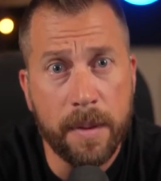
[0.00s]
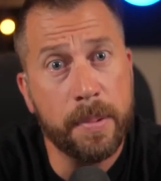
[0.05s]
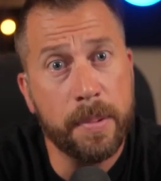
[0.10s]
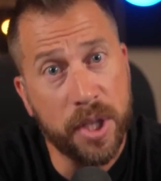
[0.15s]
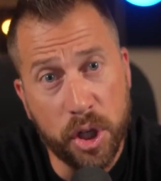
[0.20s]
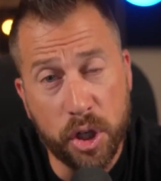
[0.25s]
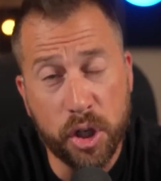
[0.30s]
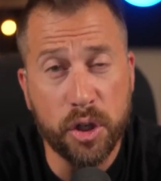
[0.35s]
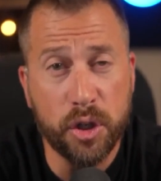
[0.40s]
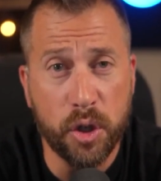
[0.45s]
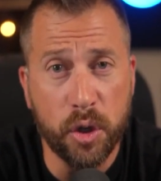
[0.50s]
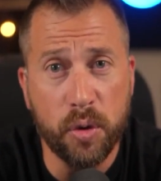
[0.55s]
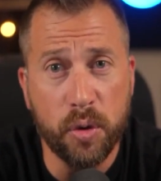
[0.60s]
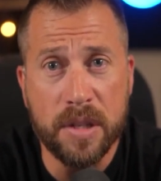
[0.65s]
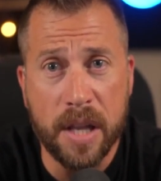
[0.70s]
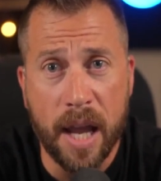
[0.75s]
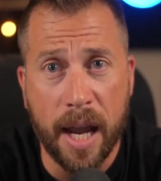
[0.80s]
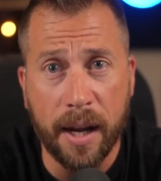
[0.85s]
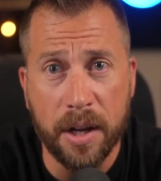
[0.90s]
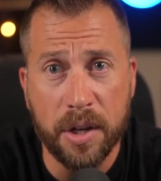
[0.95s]
Position 2,
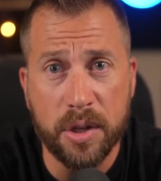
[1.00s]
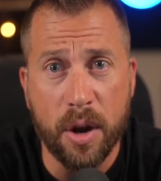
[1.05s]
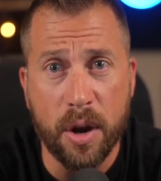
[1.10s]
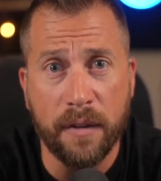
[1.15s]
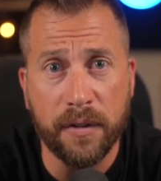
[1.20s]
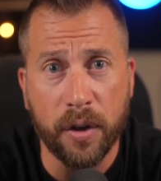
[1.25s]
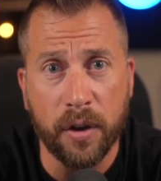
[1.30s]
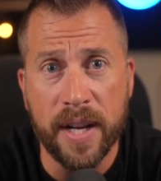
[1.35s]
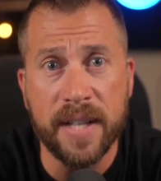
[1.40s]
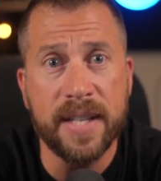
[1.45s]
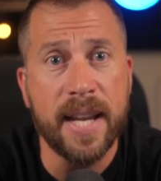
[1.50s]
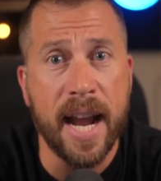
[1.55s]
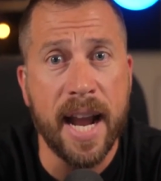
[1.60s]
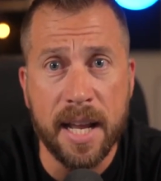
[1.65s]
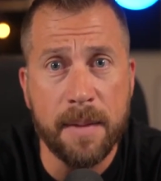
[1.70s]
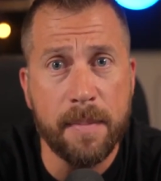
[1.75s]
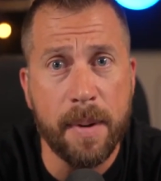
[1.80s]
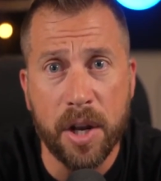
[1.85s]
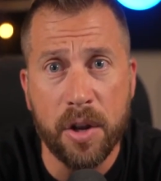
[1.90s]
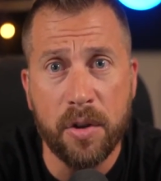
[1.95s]
slightly softer, is
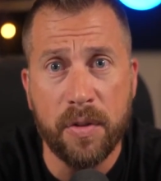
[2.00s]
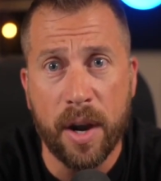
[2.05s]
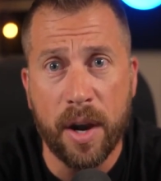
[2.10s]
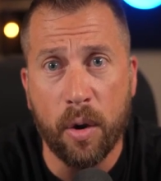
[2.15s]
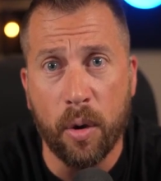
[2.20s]
anybody that